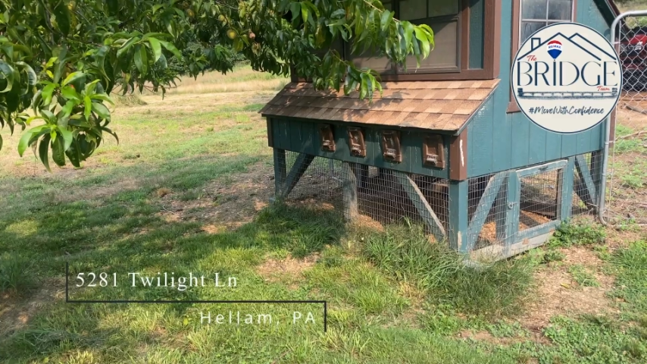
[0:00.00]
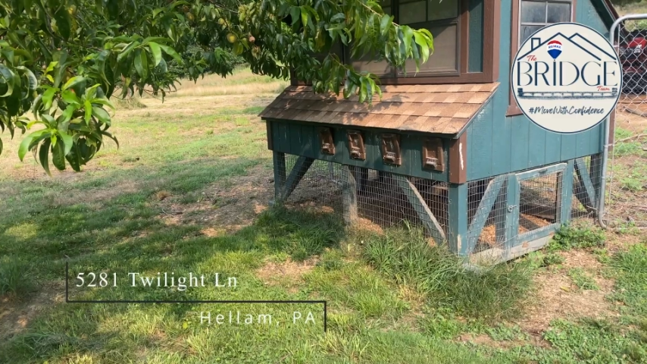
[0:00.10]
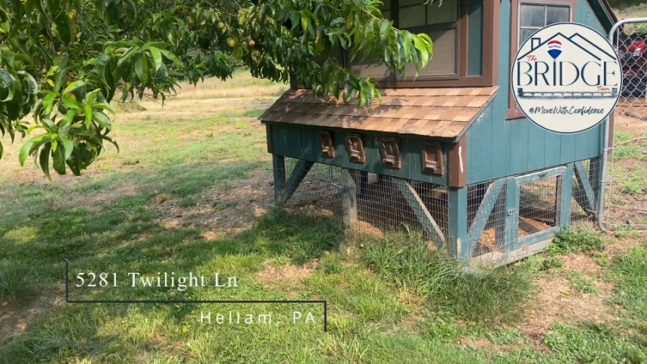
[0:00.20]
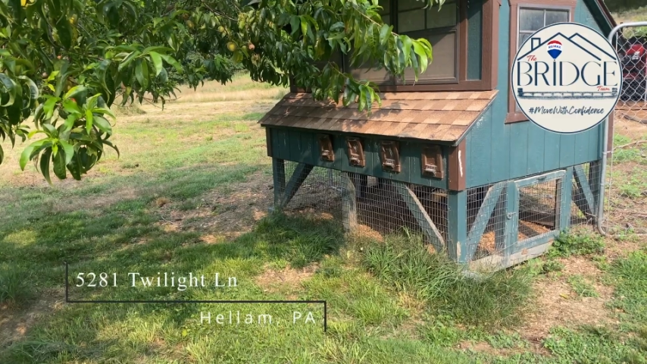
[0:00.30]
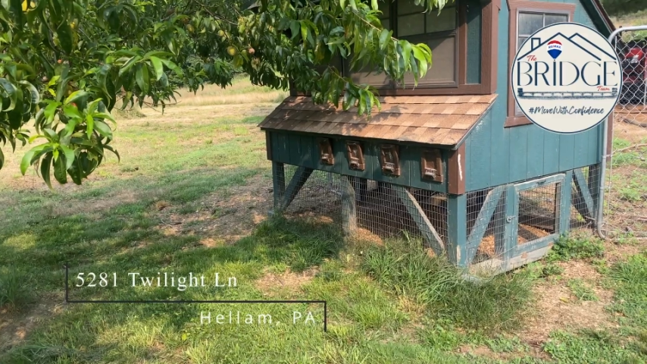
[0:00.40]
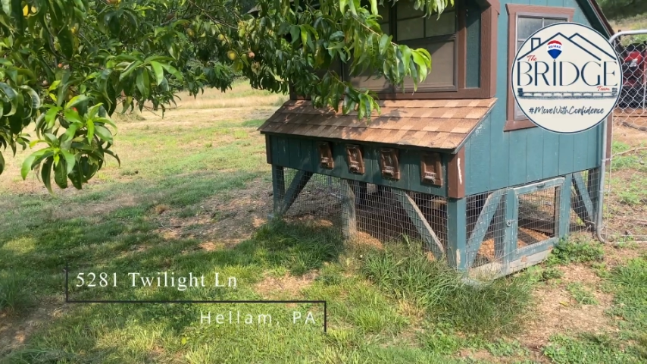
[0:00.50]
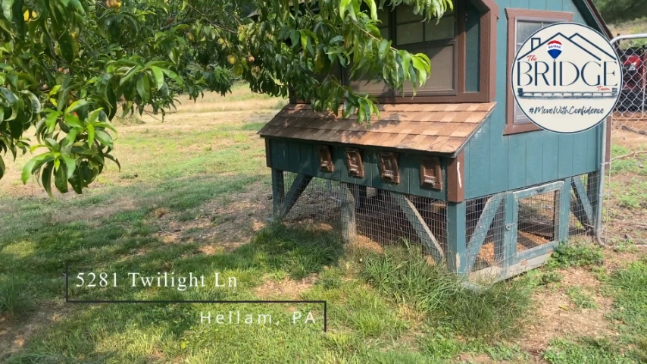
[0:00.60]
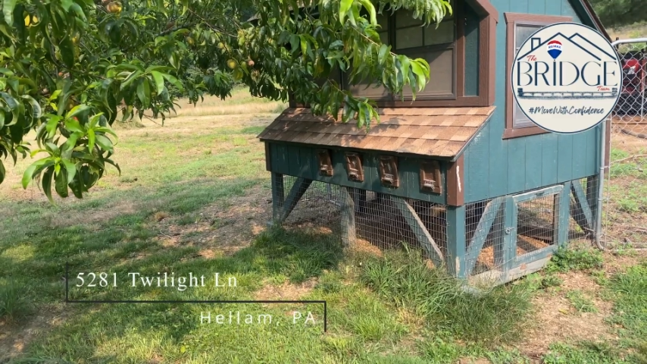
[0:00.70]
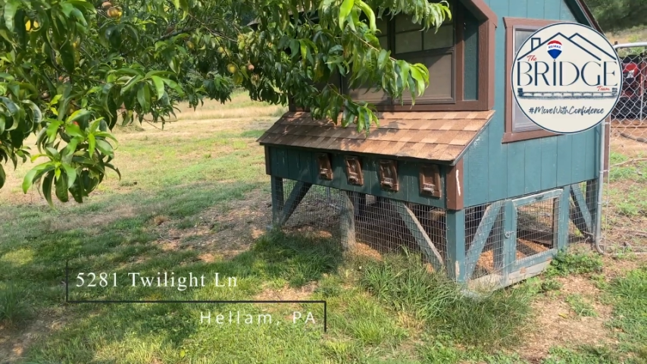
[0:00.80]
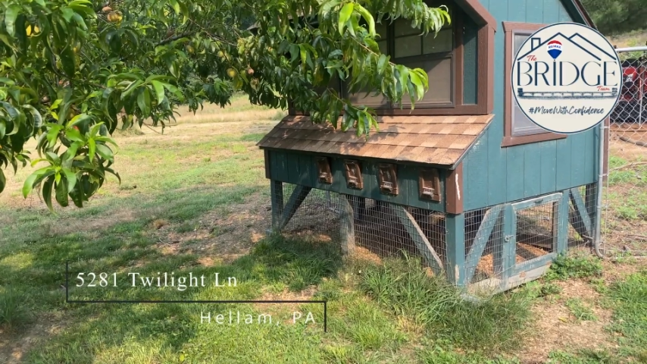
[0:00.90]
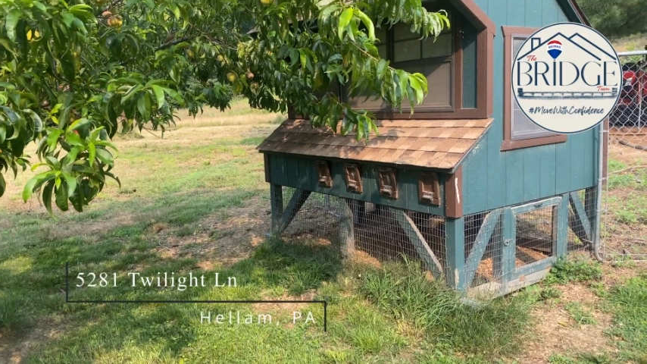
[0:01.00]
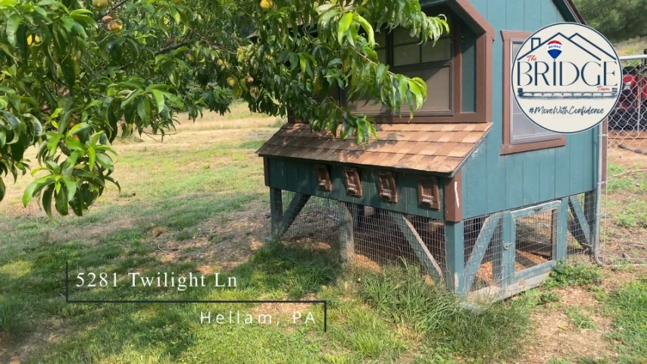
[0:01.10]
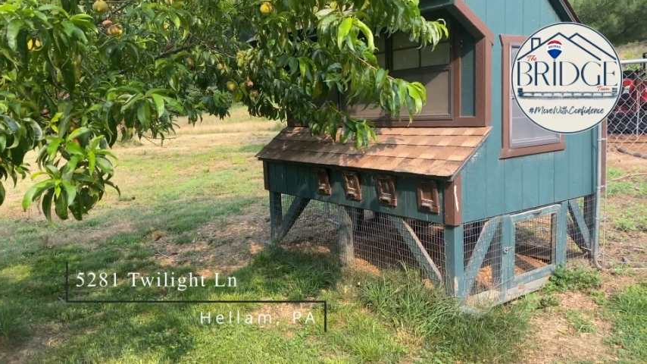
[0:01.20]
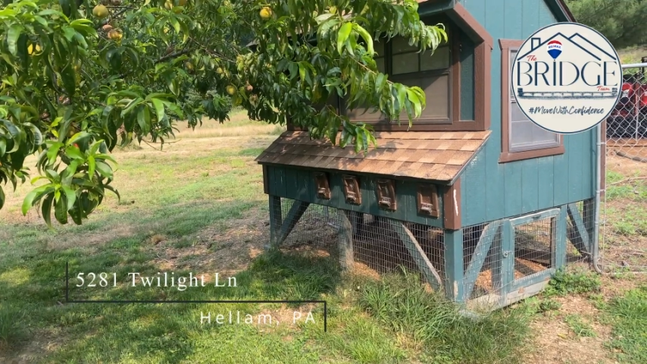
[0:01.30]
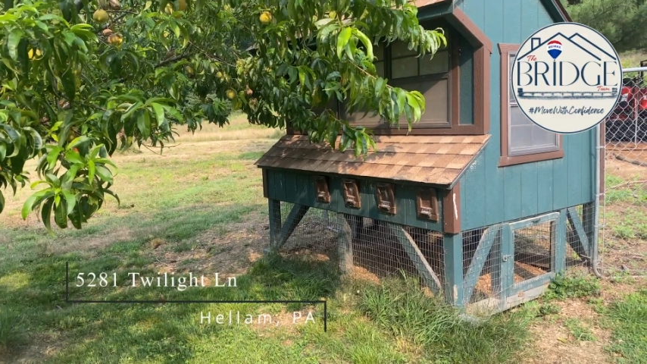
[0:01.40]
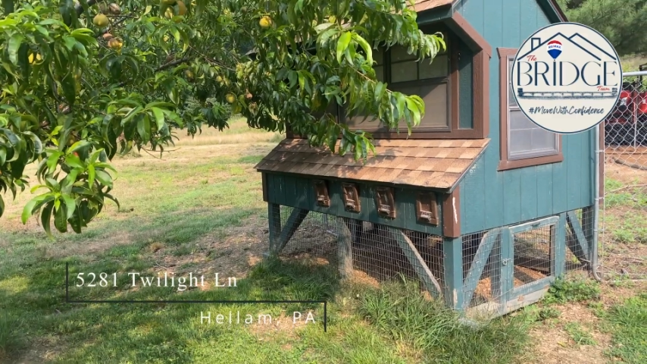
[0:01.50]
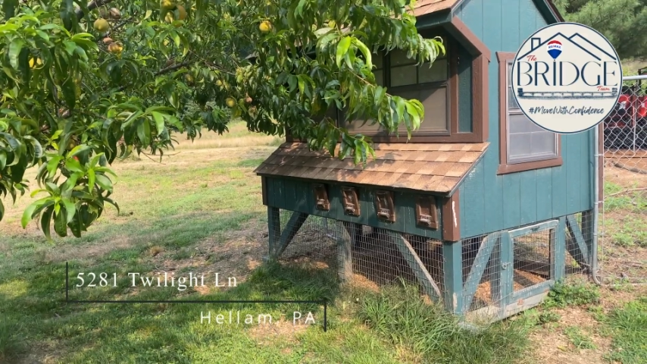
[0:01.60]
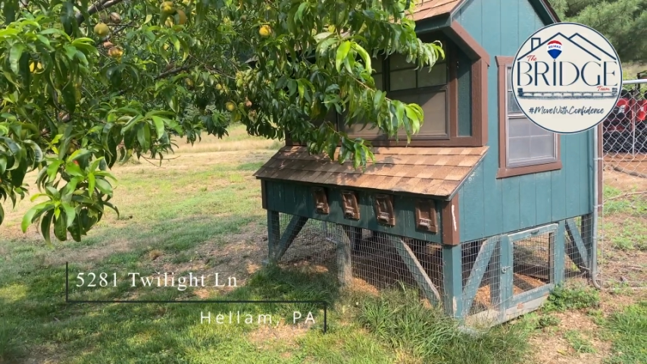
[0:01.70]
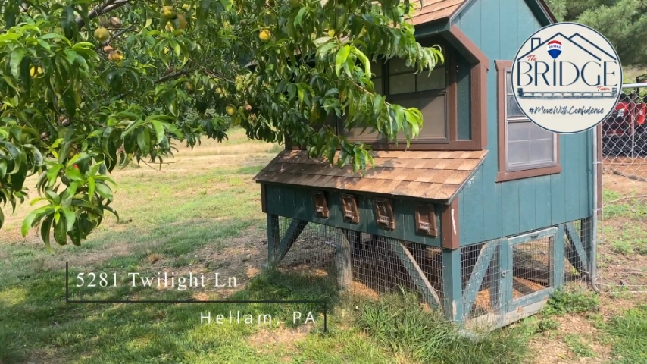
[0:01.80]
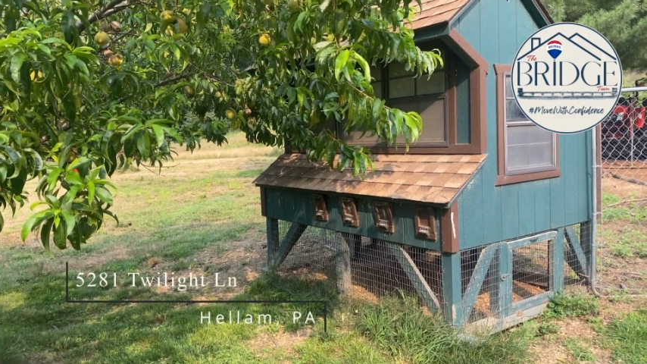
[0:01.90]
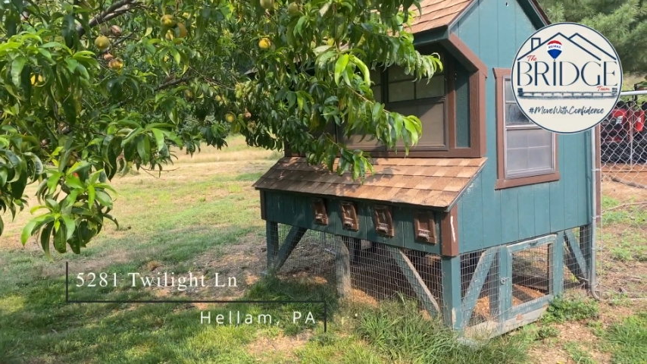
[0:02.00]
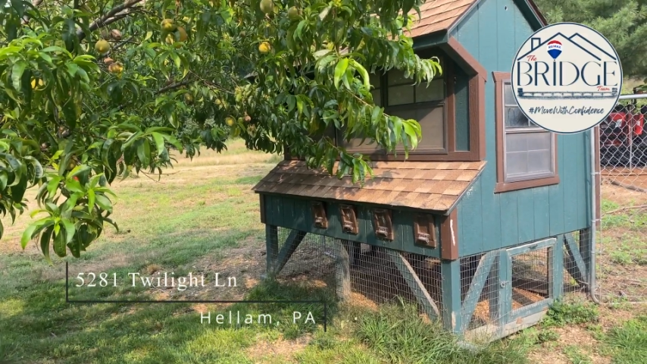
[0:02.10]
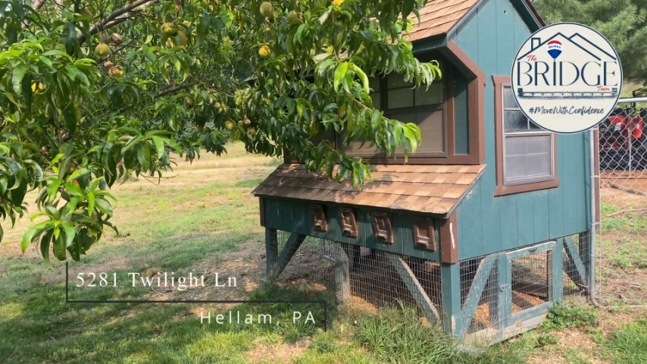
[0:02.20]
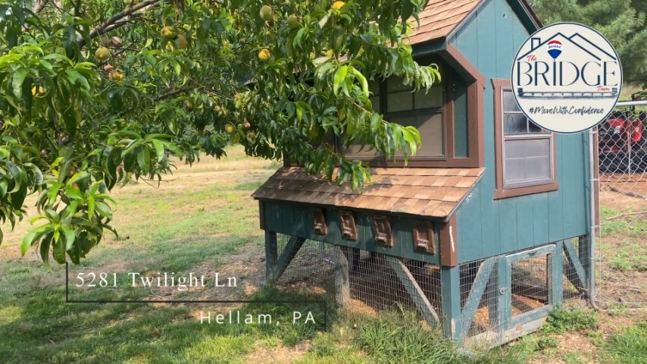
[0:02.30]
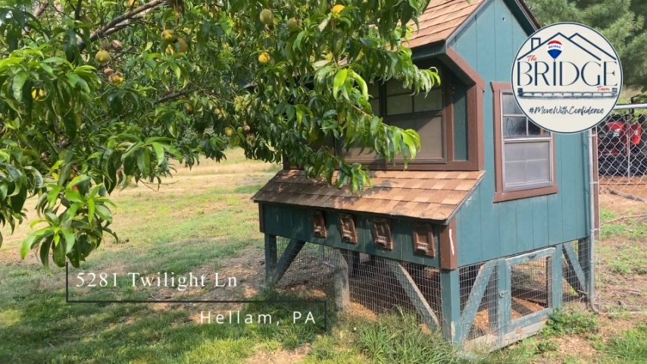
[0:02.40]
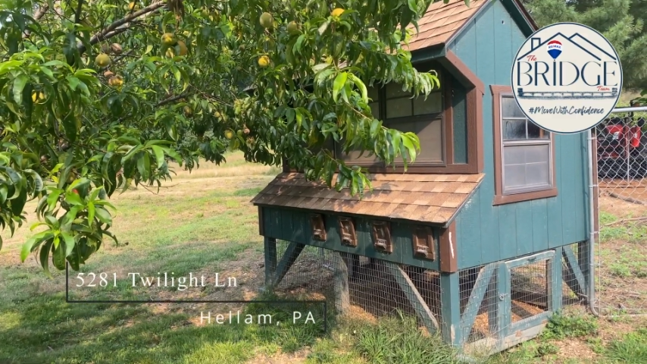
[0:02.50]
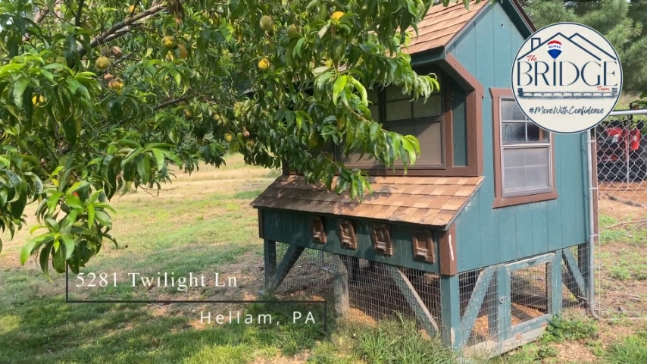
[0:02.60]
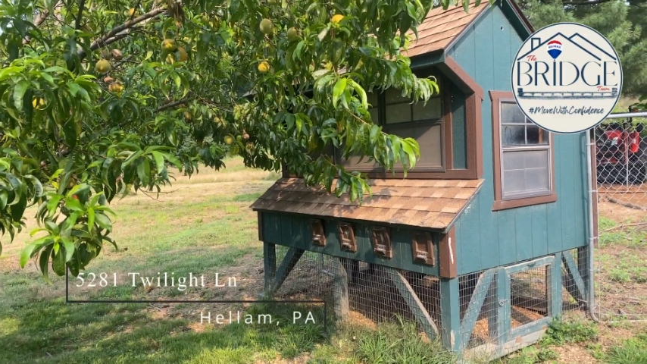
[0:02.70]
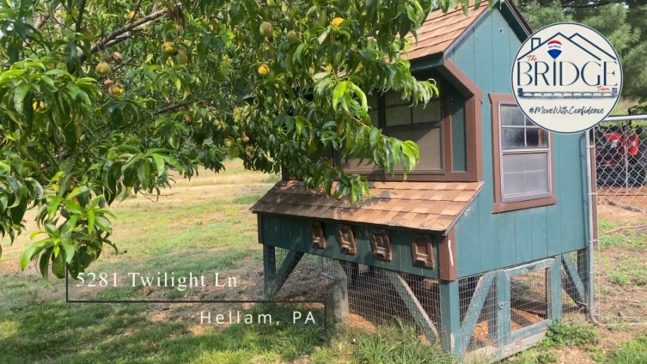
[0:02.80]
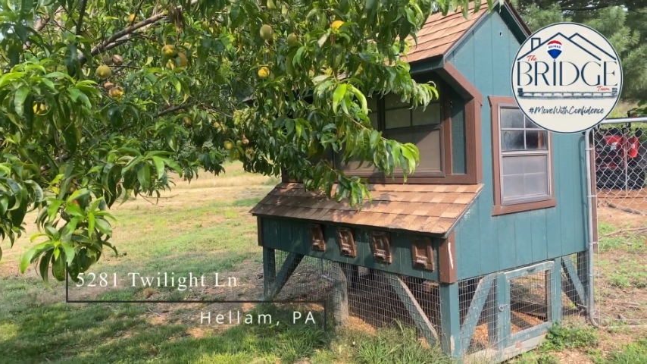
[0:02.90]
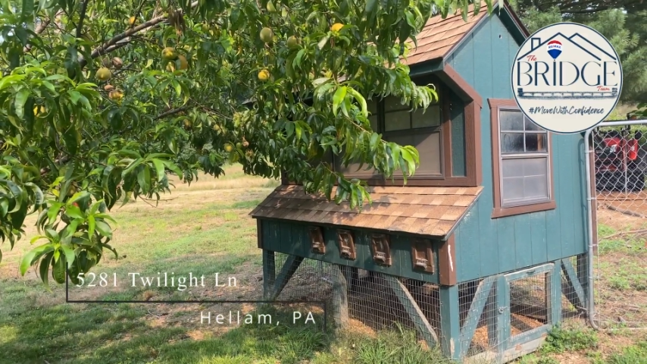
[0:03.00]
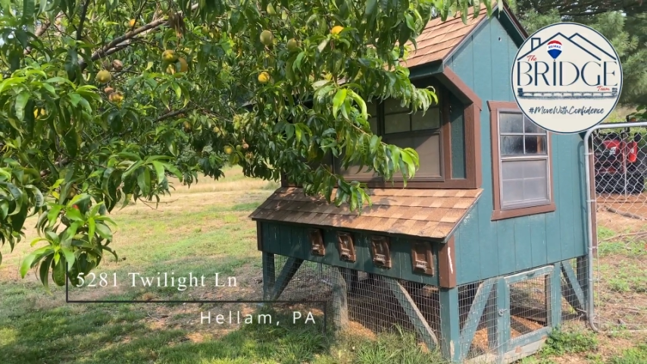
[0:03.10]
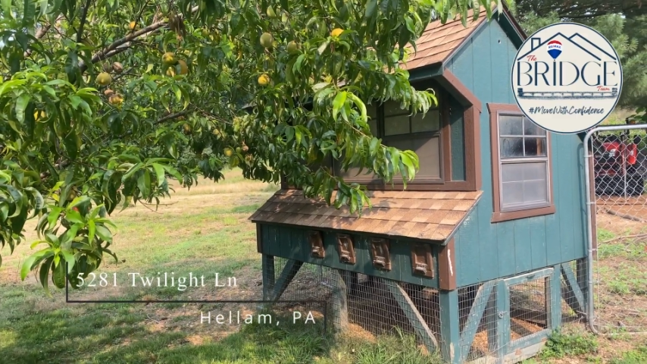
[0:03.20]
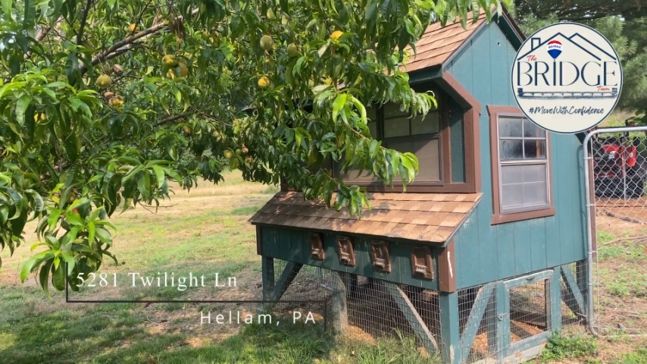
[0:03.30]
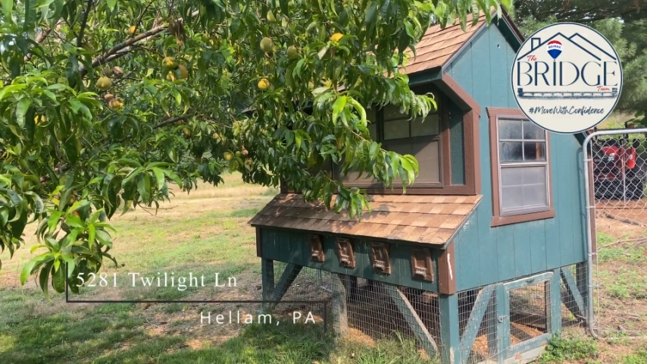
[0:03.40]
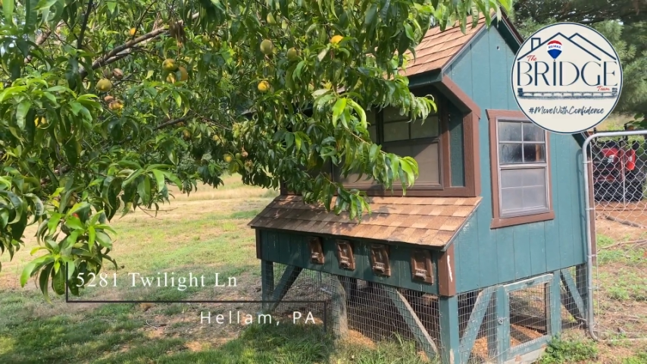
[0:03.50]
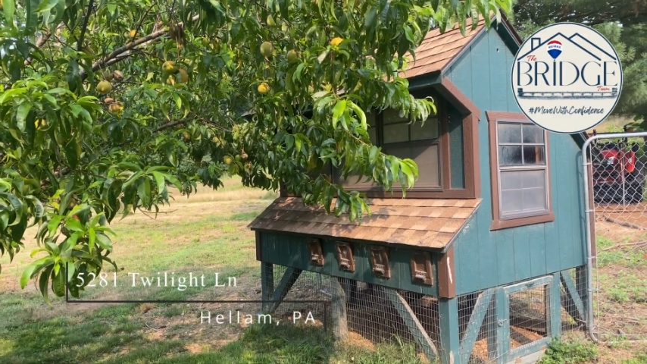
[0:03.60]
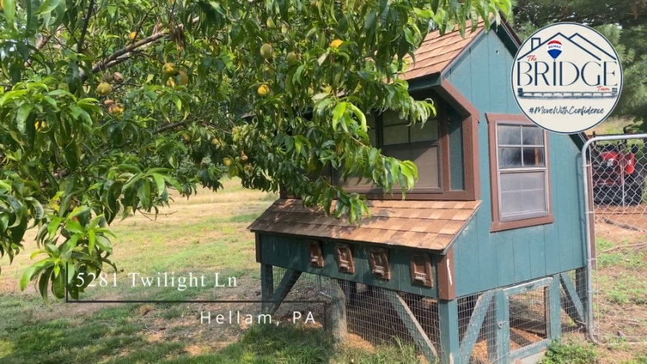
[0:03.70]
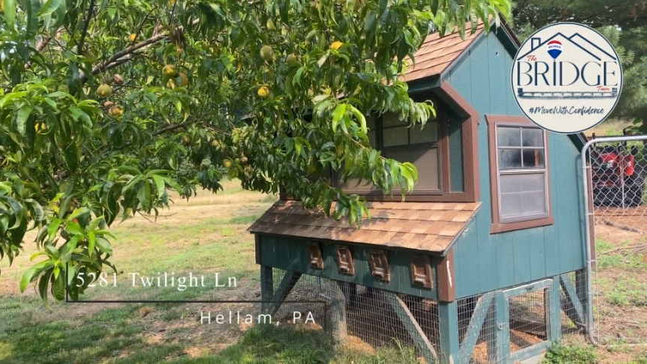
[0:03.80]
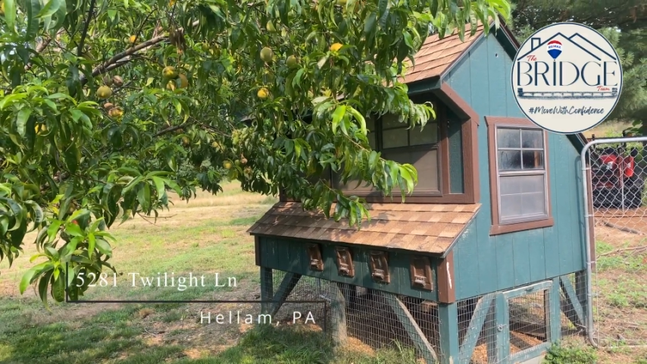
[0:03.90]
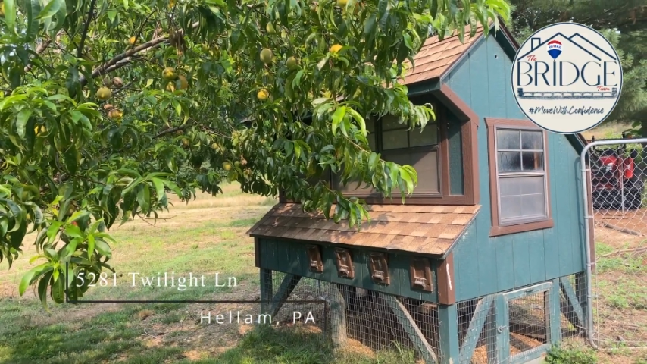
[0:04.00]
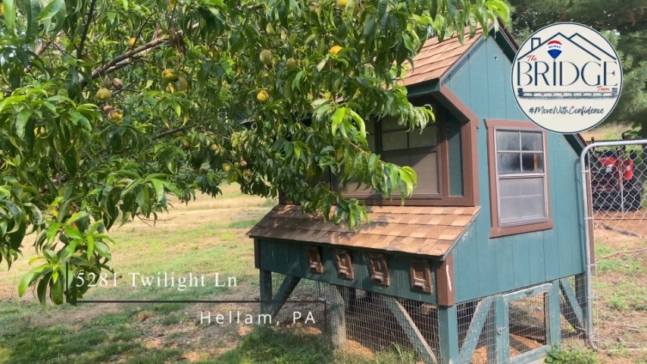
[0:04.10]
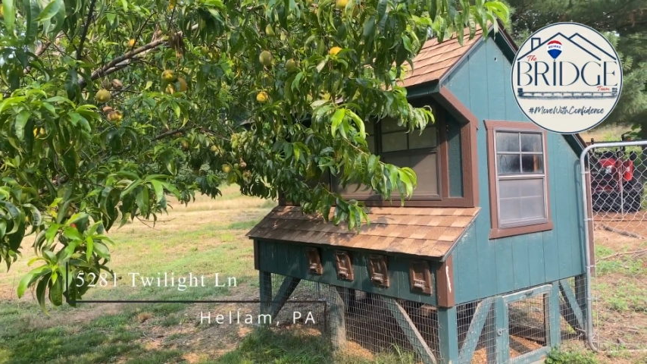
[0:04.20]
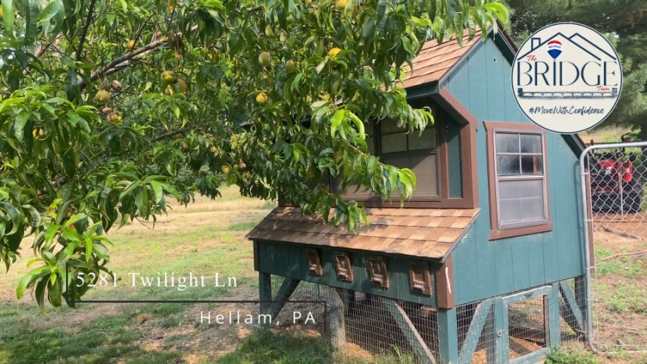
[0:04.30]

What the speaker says: (no speaker visible)